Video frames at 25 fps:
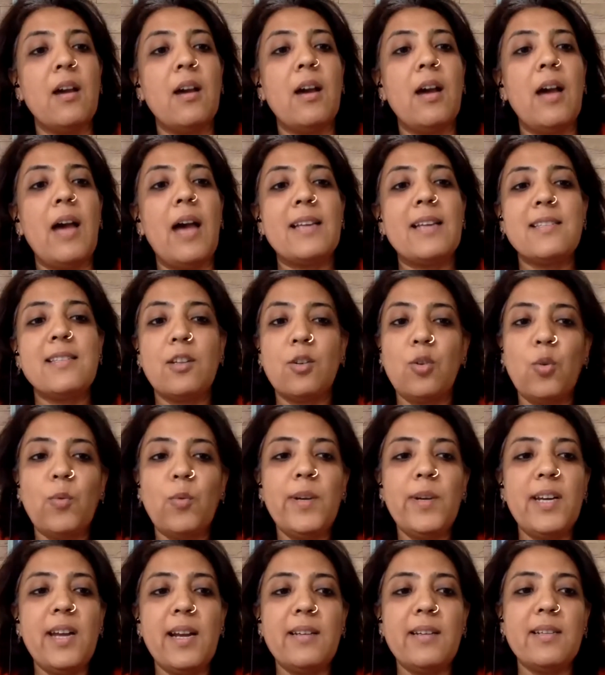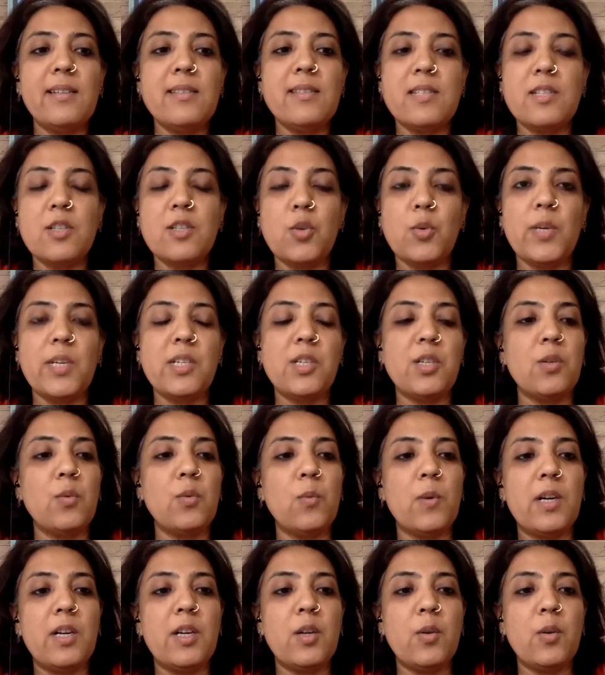As the COVID-19
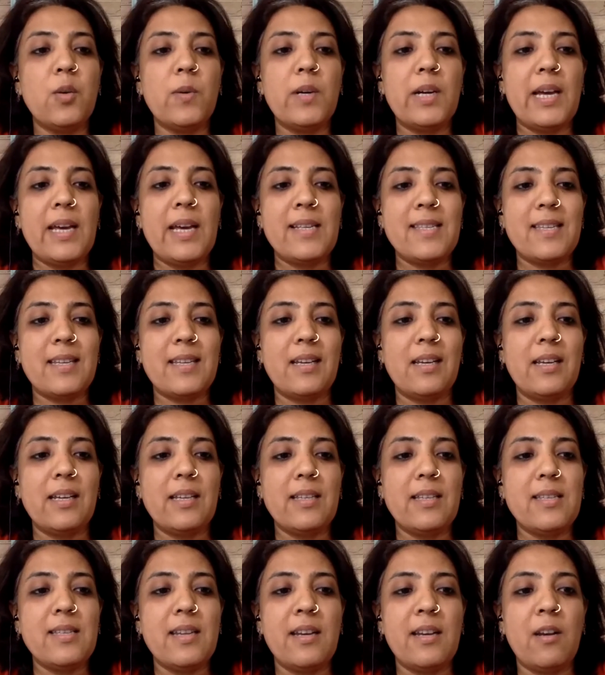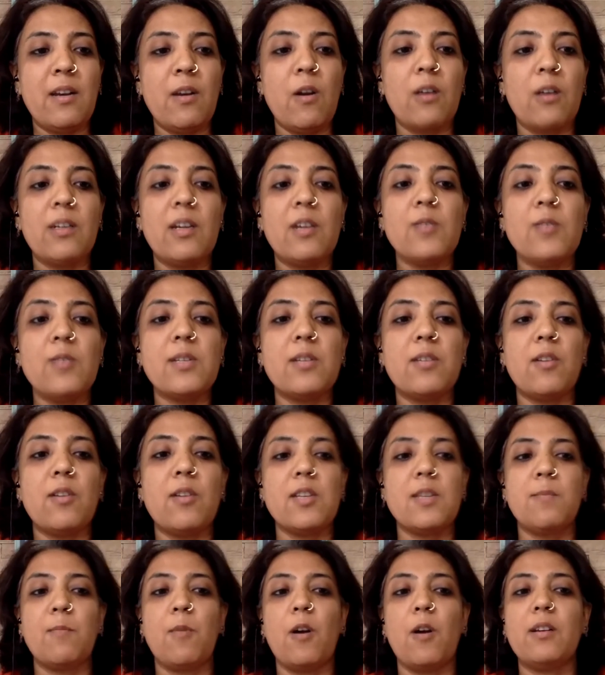situation world over escalates and lockdowns
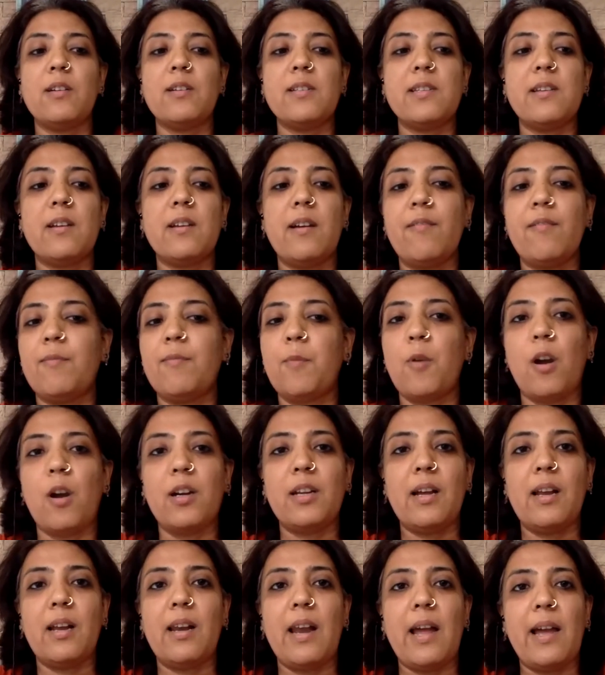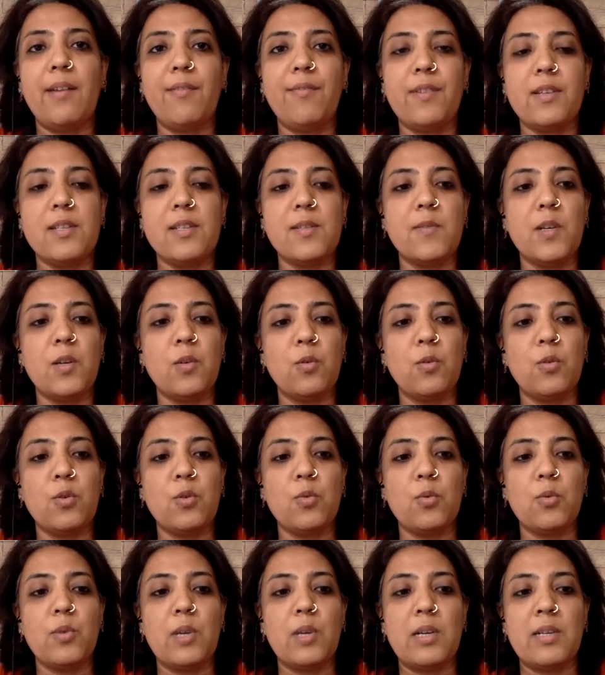across borders have brought our life as we know
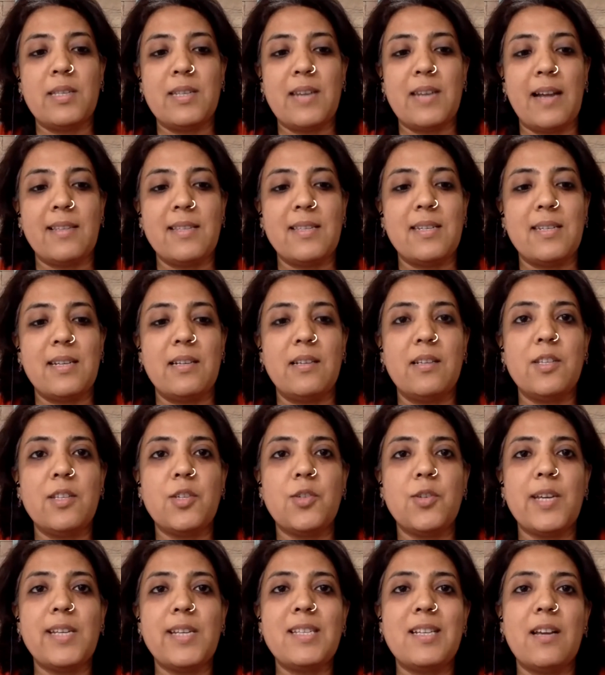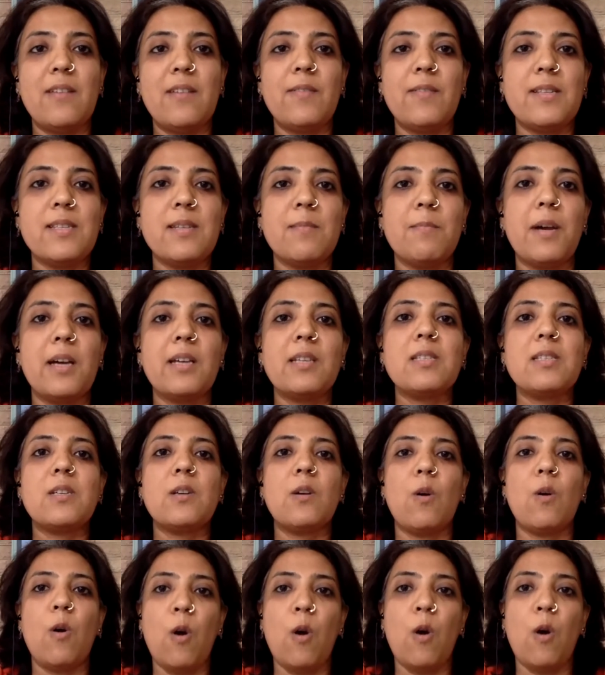to a standstill, stress levels amongst
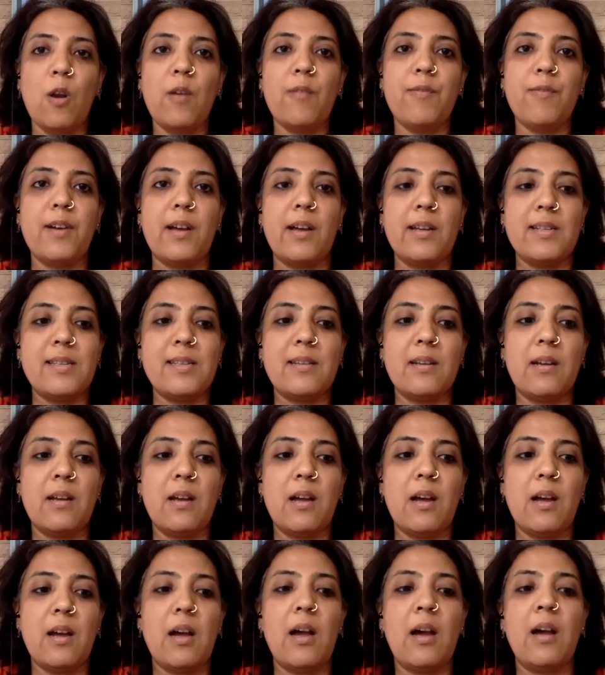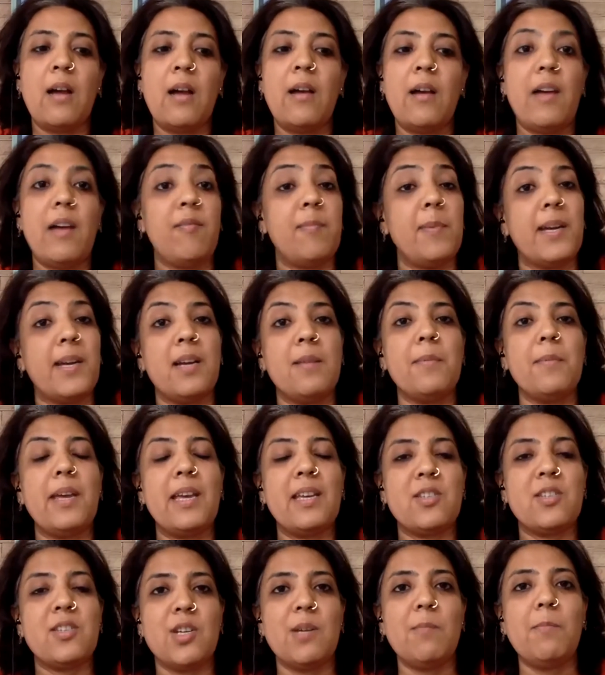all of us have become
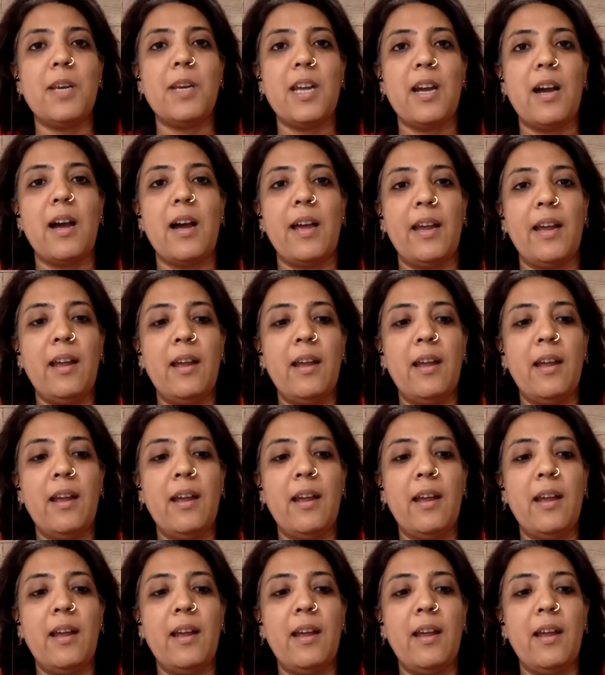extremely high,